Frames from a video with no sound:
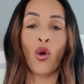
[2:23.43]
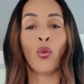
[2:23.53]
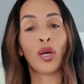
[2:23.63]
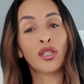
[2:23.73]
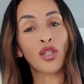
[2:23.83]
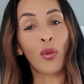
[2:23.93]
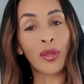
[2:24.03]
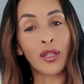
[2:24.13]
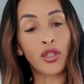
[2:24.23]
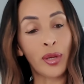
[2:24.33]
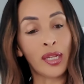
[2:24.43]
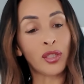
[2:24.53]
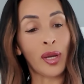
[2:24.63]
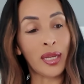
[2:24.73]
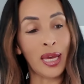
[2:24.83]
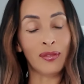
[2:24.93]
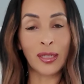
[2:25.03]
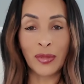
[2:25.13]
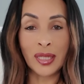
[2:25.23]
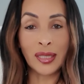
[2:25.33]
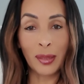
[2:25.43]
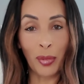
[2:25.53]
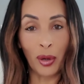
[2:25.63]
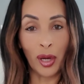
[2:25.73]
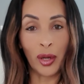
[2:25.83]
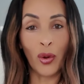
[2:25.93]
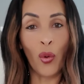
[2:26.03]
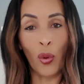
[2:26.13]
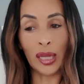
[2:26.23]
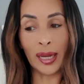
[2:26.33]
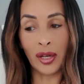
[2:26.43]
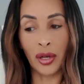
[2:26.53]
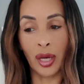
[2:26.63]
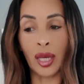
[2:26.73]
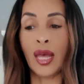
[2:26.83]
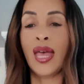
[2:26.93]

we're going to start with the drink so I can have something to sip on while I cook.